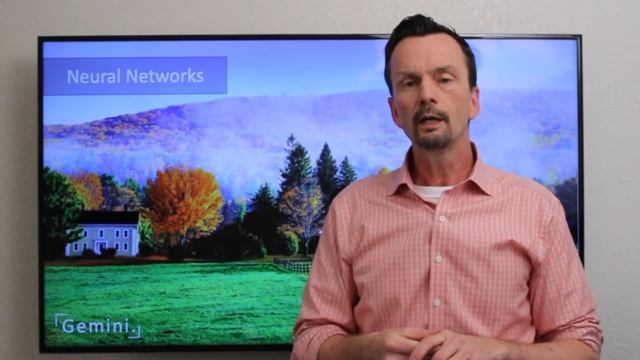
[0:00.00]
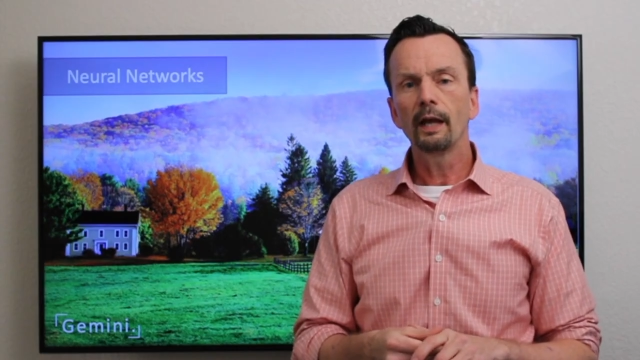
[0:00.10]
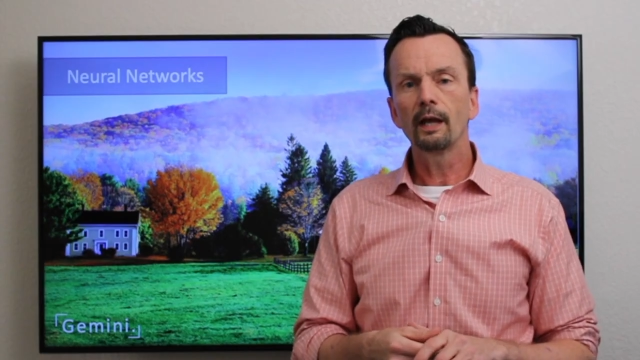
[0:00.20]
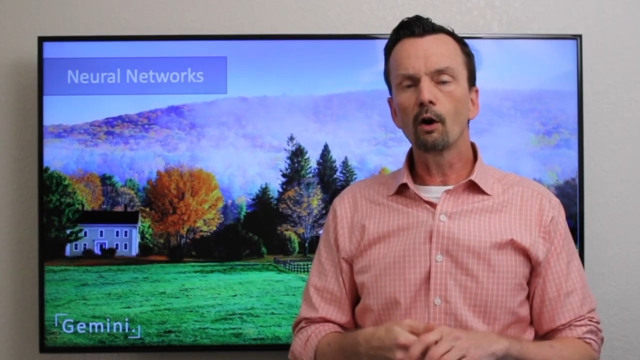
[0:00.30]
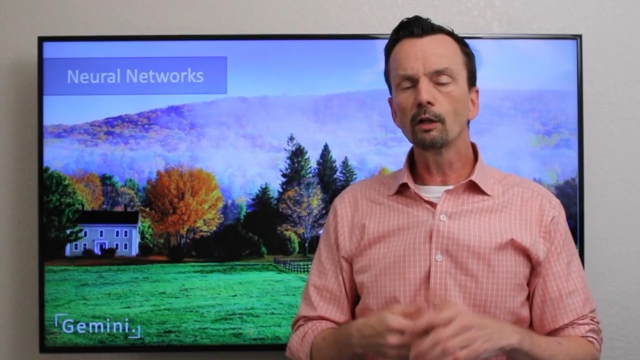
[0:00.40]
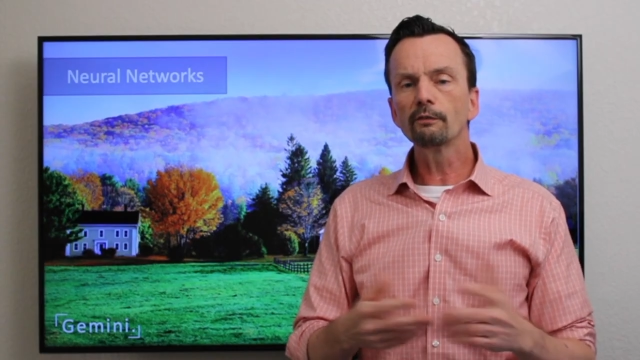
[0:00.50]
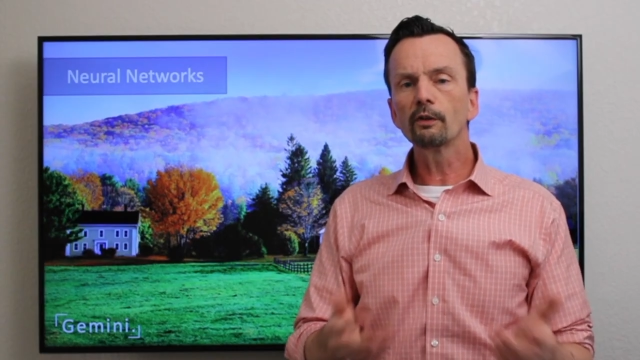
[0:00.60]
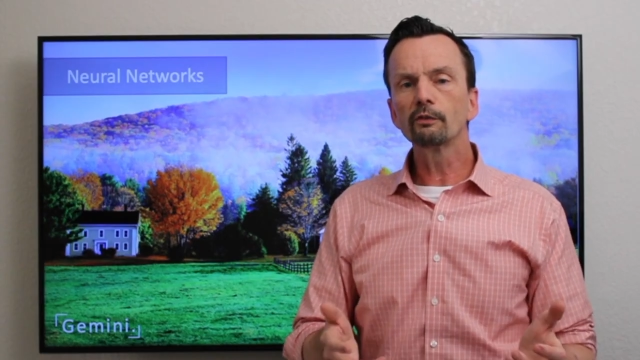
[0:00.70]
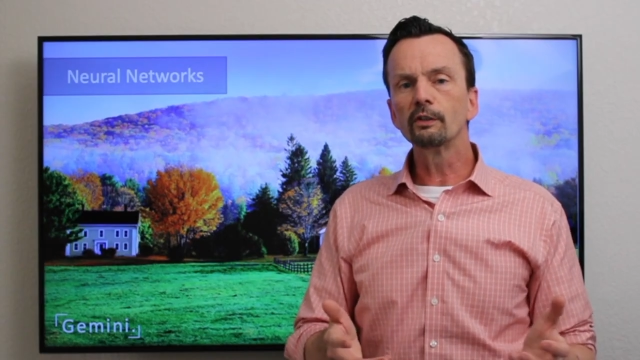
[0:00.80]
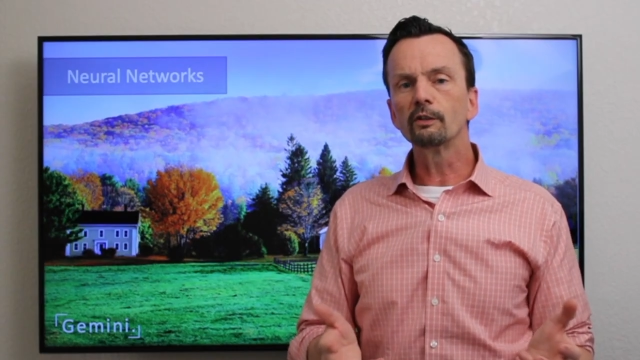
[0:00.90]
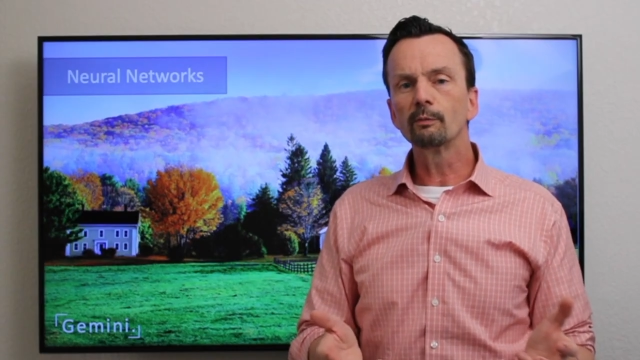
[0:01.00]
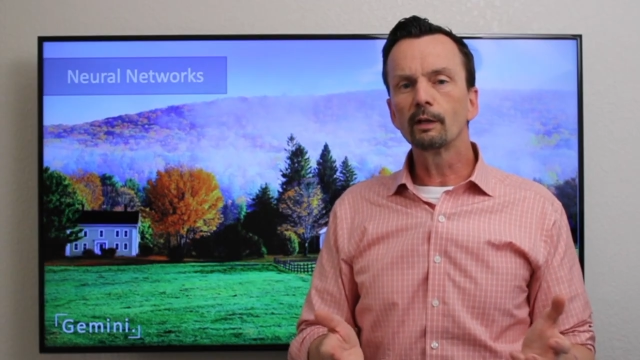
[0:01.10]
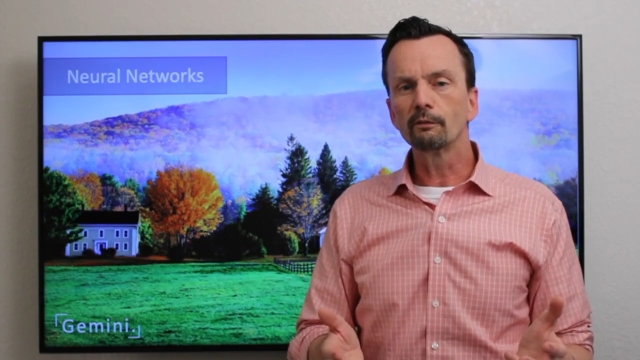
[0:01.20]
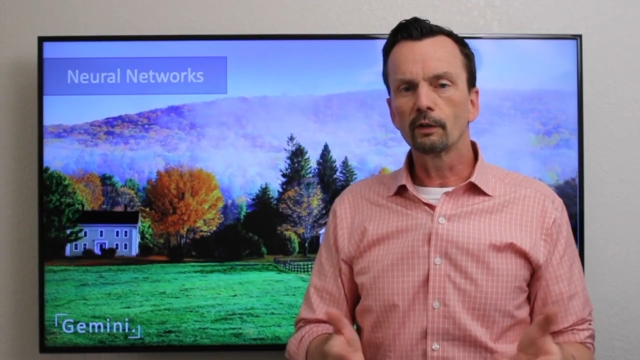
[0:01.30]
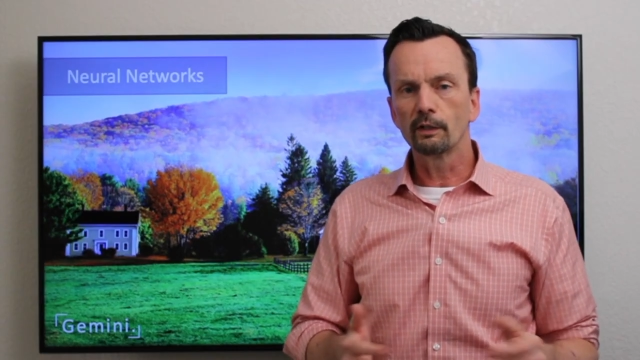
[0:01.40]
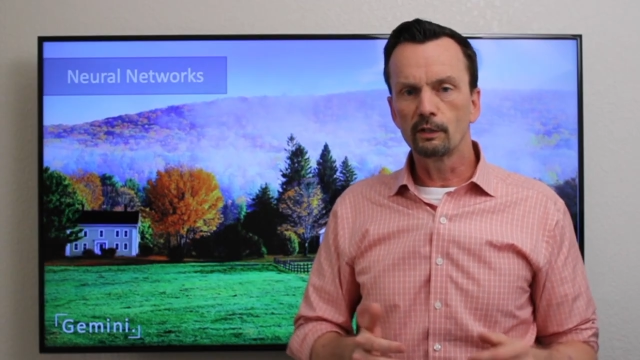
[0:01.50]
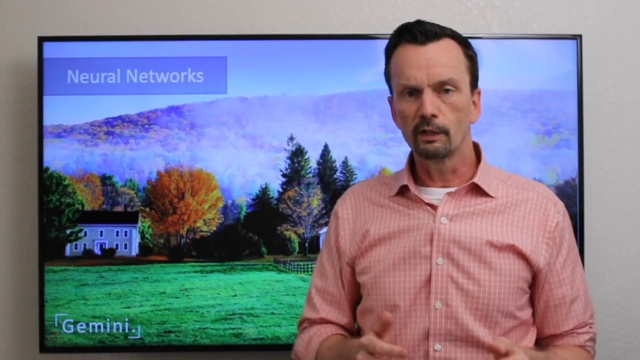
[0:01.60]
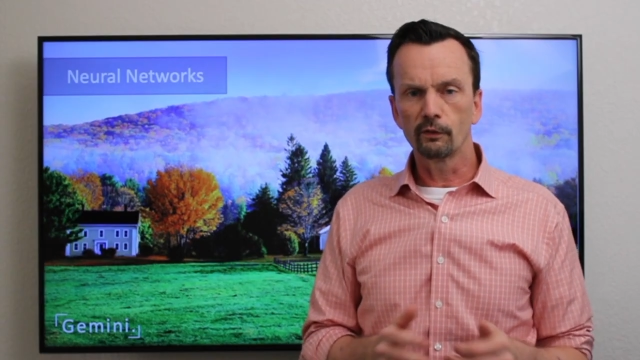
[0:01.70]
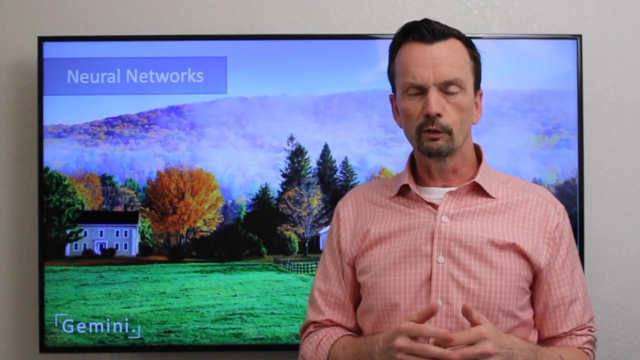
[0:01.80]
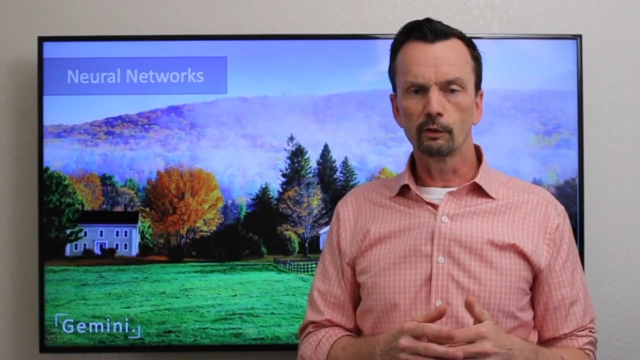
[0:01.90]
And all of those things make it very
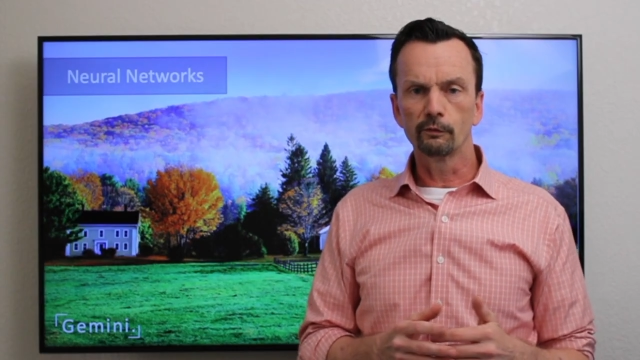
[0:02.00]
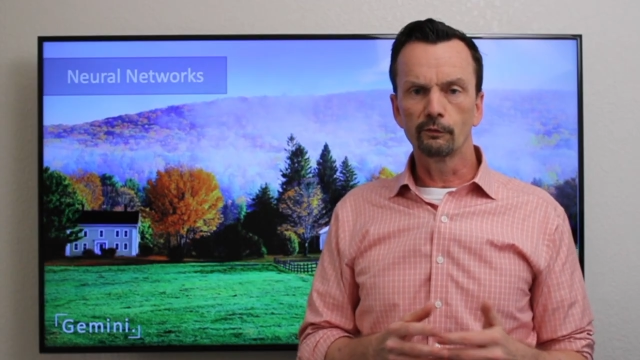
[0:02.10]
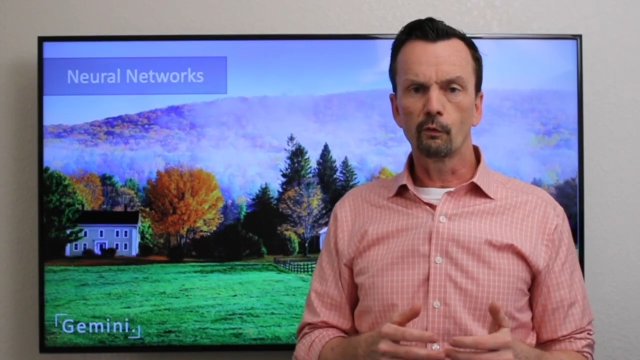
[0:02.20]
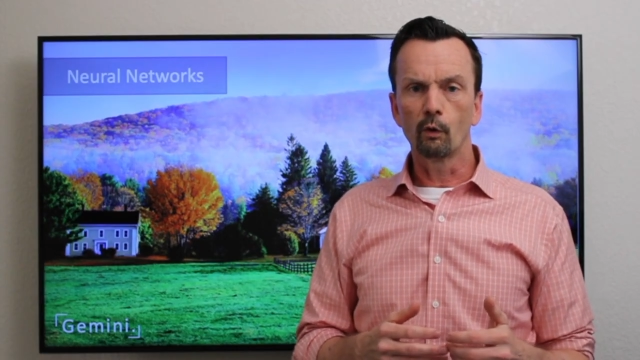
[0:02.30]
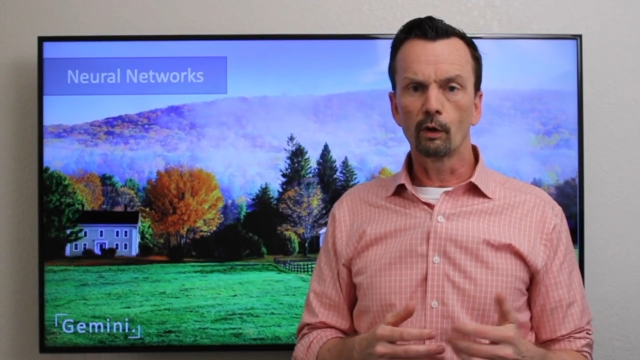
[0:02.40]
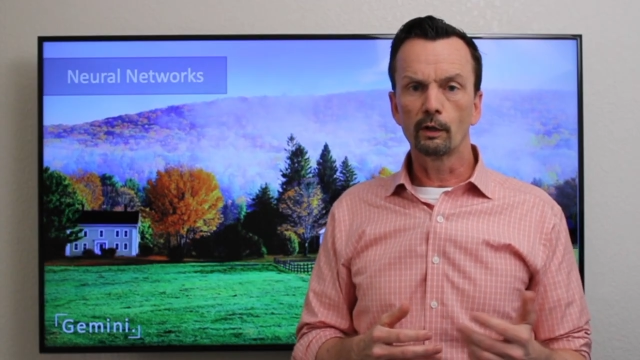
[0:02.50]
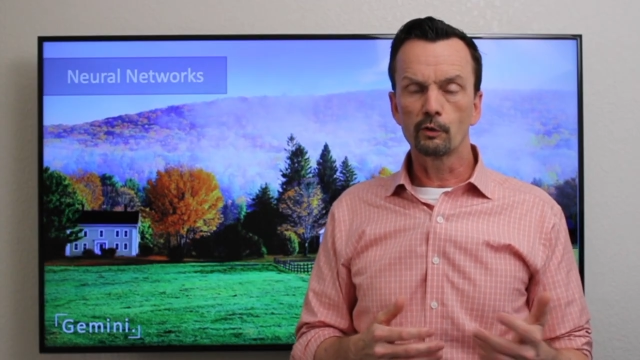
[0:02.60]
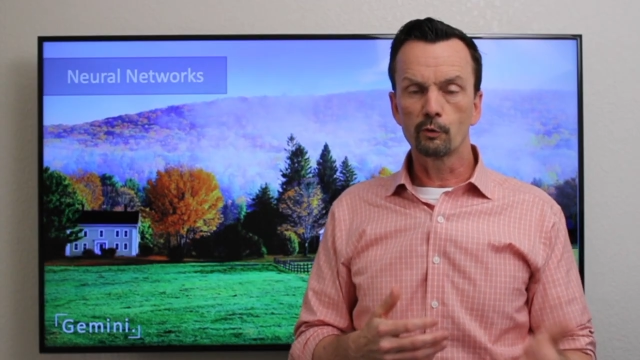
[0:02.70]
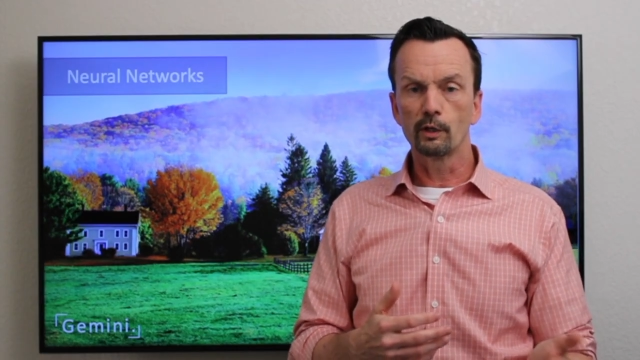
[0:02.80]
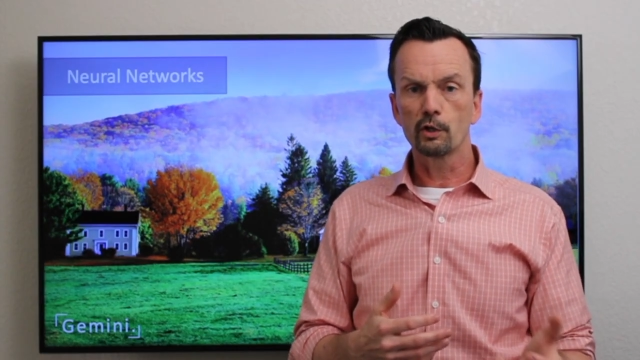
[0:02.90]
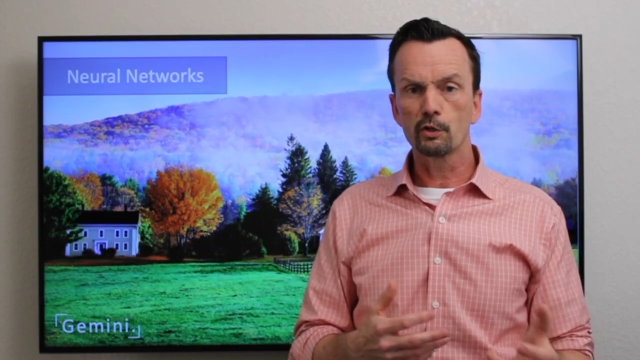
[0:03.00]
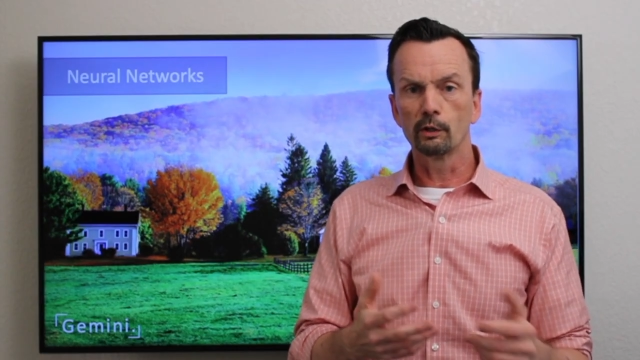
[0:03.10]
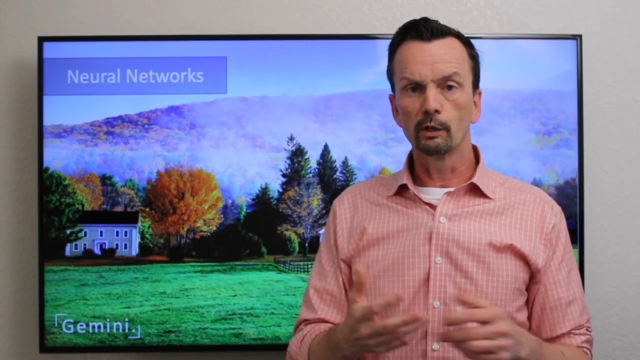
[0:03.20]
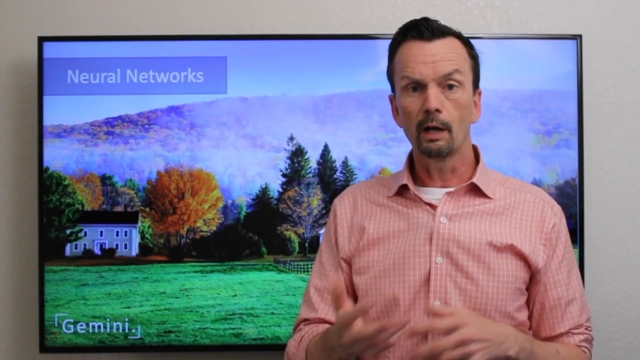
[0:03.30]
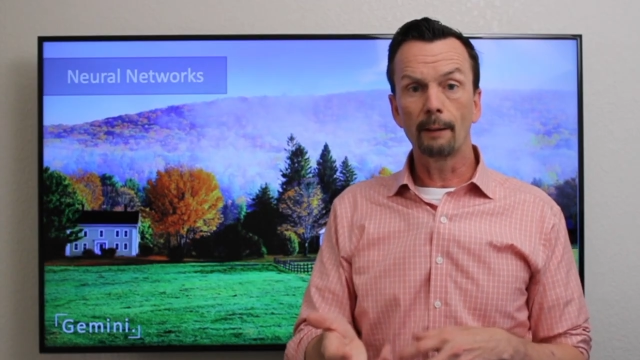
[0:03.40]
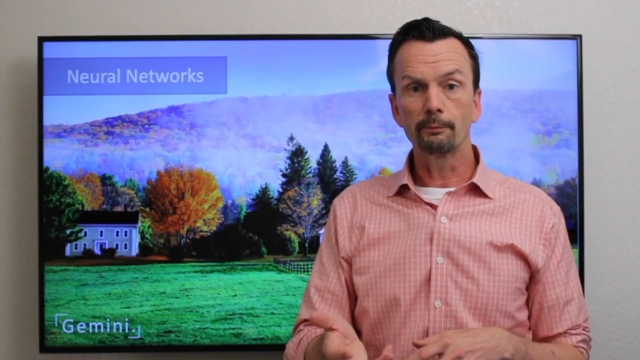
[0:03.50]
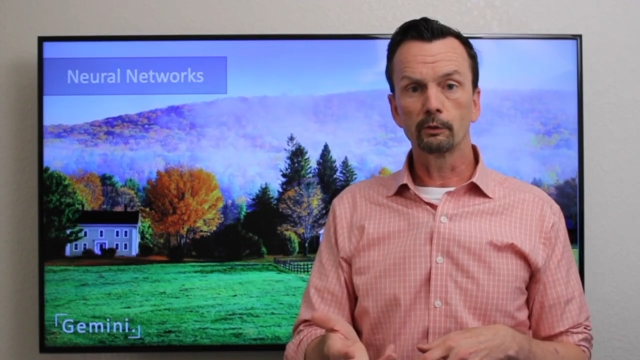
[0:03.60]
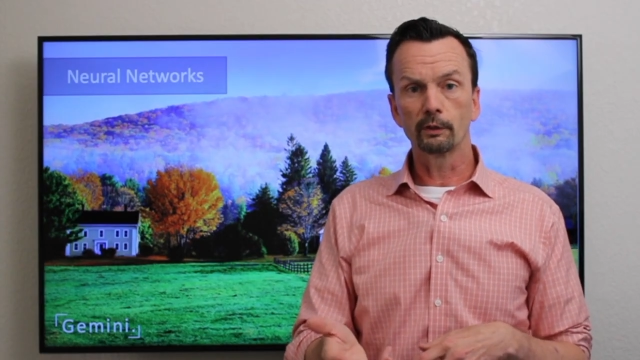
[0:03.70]
difficult for traditional optical